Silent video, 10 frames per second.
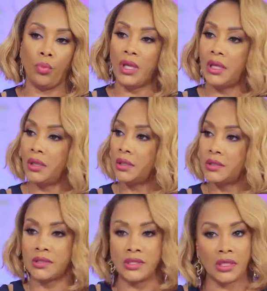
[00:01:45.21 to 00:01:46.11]
We
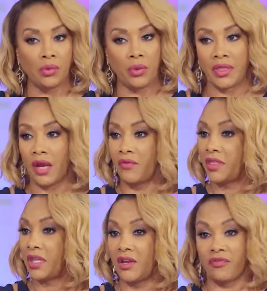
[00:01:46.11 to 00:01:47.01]
deal with
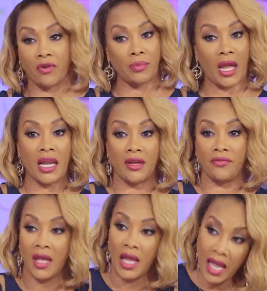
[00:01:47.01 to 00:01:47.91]
everything from kind of